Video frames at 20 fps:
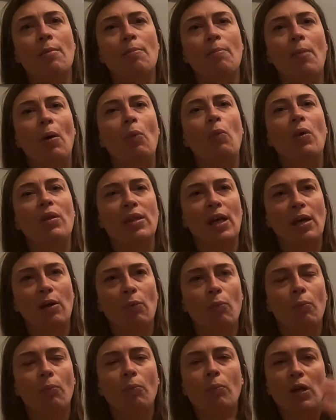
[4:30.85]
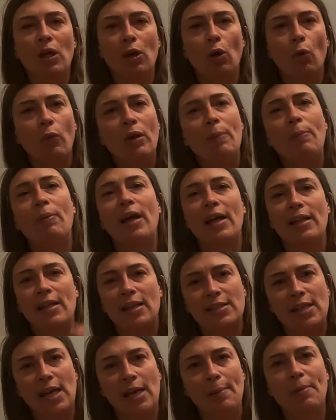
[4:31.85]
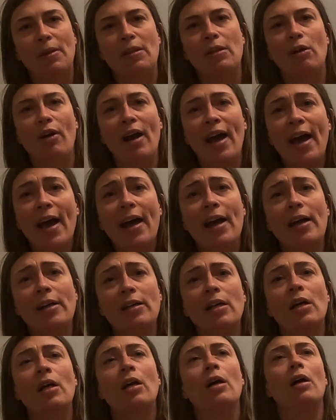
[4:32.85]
but when they, replay the tape in their head,